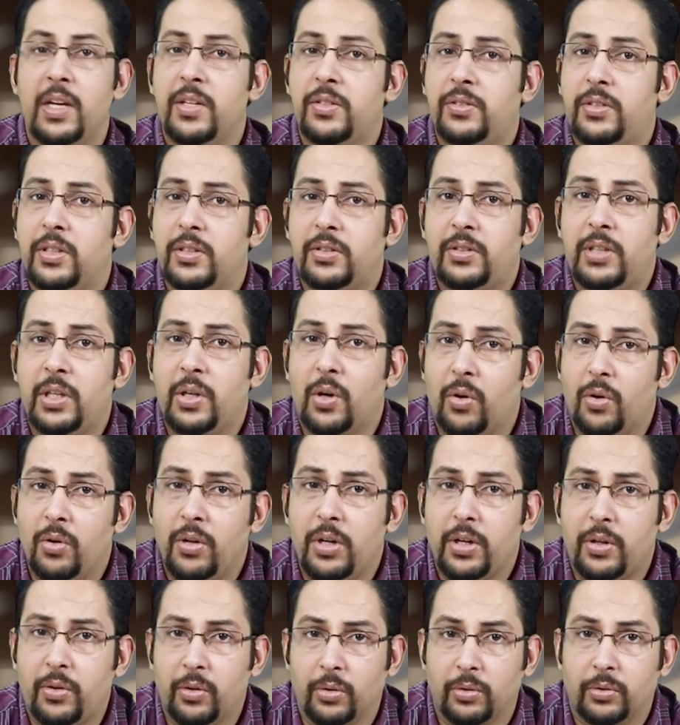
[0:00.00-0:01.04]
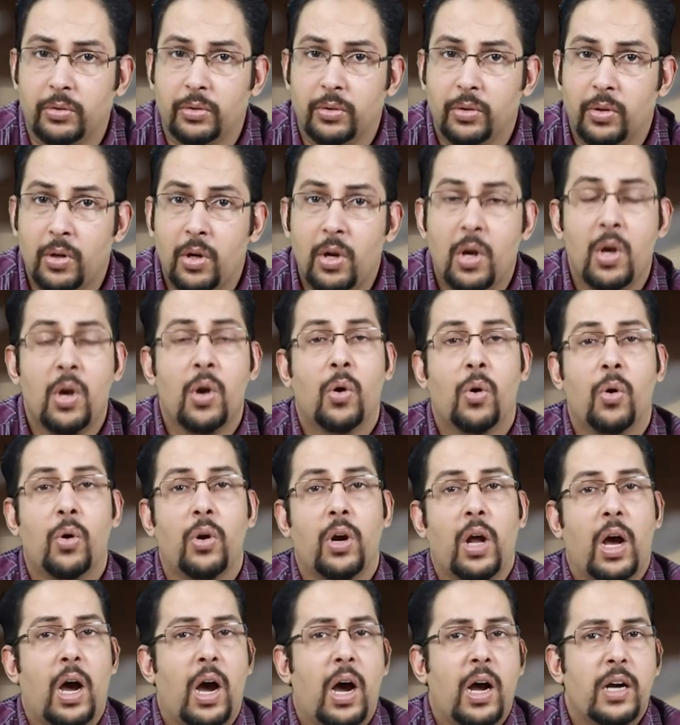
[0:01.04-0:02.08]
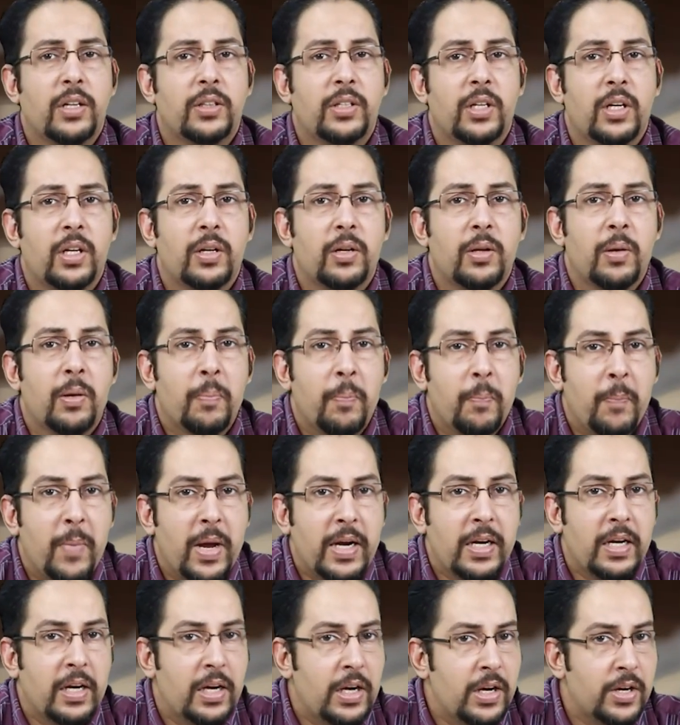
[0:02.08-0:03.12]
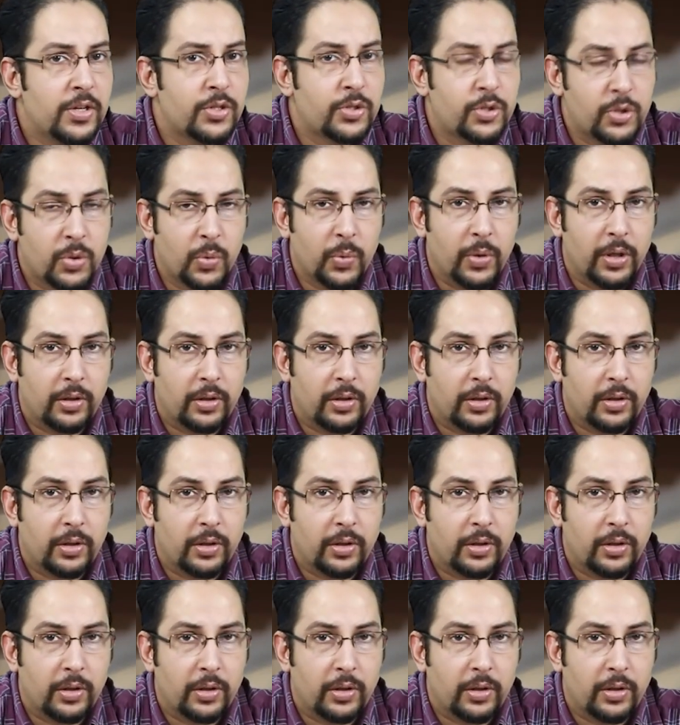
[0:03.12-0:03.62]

Is this the only truth? Or are there many layers to